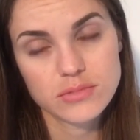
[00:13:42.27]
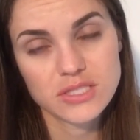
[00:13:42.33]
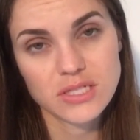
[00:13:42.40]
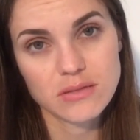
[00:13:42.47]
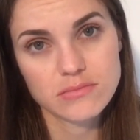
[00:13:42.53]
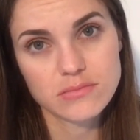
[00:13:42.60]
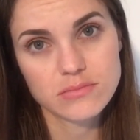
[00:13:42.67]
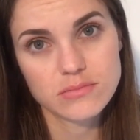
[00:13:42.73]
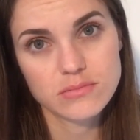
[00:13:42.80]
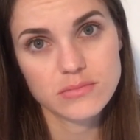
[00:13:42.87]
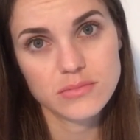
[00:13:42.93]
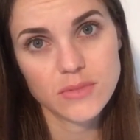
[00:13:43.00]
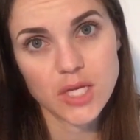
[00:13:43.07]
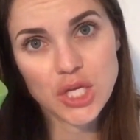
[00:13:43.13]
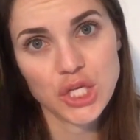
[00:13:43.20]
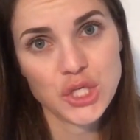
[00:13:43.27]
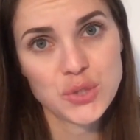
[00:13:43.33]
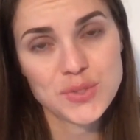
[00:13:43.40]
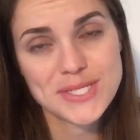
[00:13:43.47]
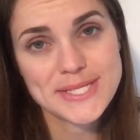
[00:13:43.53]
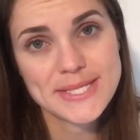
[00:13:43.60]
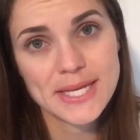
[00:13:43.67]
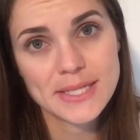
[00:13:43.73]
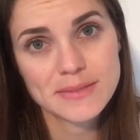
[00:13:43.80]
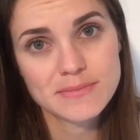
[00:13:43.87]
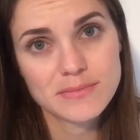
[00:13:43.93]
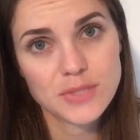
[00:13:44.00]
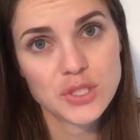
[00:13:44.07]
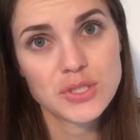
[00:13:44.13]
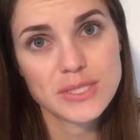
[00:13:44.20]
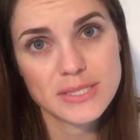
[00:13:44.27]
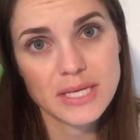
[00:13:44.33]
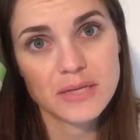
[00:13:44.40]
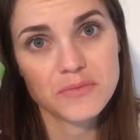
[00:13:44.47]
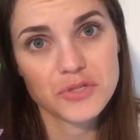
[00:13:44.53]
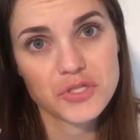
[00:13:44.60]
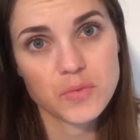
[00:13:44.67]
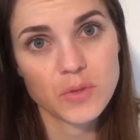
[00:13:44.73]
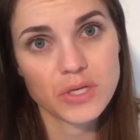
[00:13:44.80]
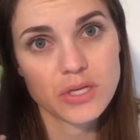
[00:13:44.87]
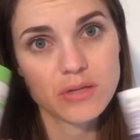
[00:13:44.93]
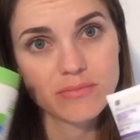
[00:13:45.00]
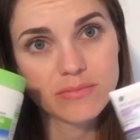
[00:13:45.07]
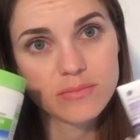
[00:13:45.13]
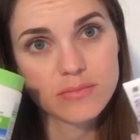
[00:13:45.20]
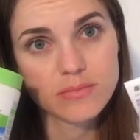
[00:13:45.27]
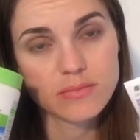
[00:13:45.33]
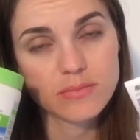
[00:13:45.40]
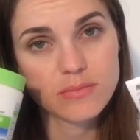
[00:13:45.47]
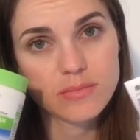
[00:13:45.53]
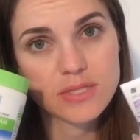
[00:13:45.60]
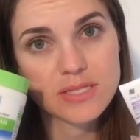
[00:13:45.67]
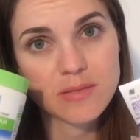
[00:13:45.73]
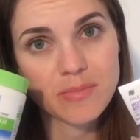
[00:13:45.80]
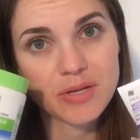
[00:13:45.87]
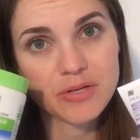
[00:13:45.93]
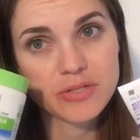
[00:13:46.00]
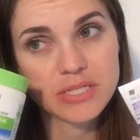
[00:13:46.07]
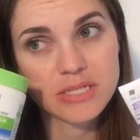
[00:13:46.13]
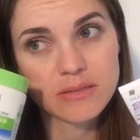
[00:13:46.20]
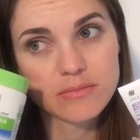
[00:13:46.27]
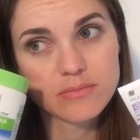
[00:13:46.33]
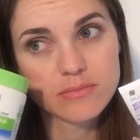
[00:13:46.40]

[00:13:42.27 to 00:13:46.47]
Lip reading: So you decide which one is the better deal.